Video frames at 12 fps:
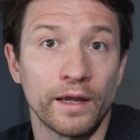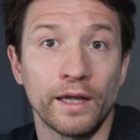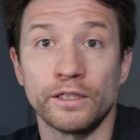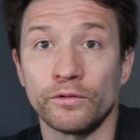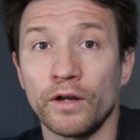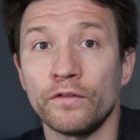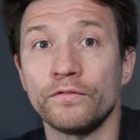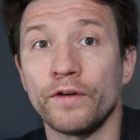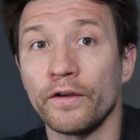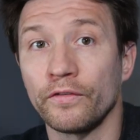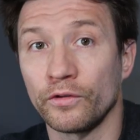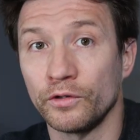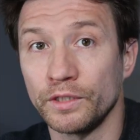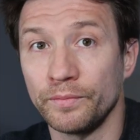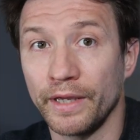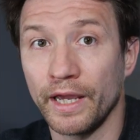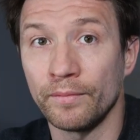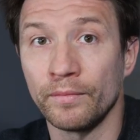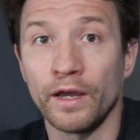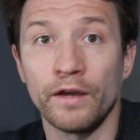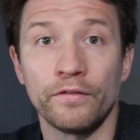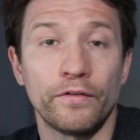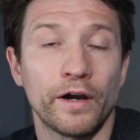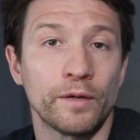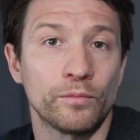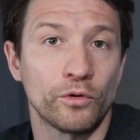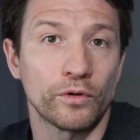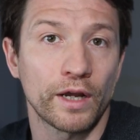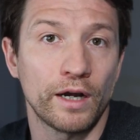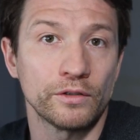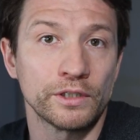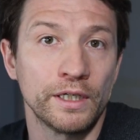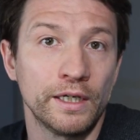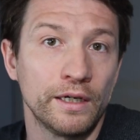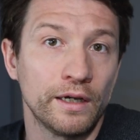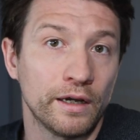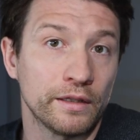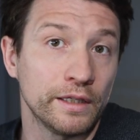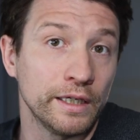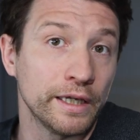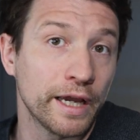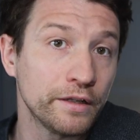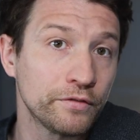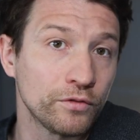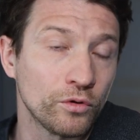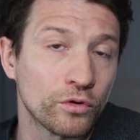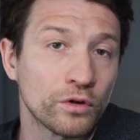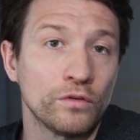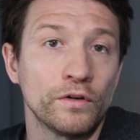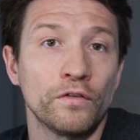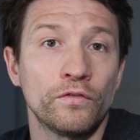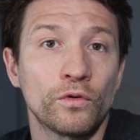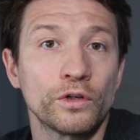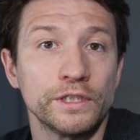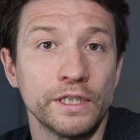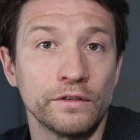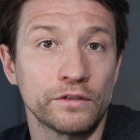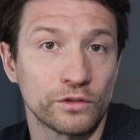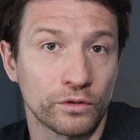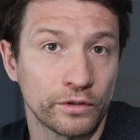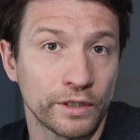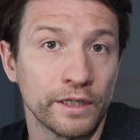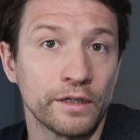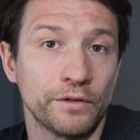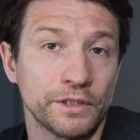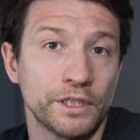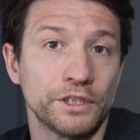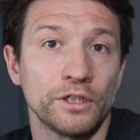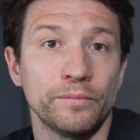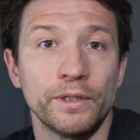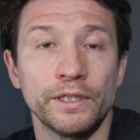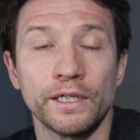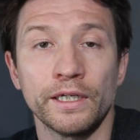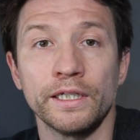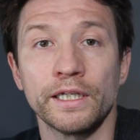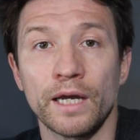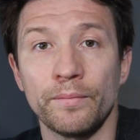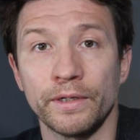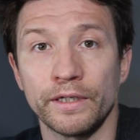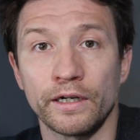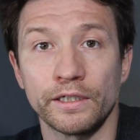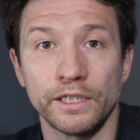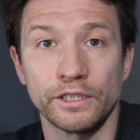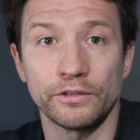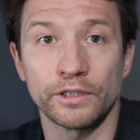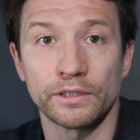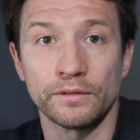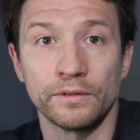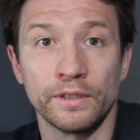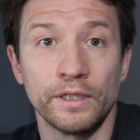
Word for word: at around 5.30 pm, a fire broke out at the 8th floor of a 14-story residential building in Campanar district.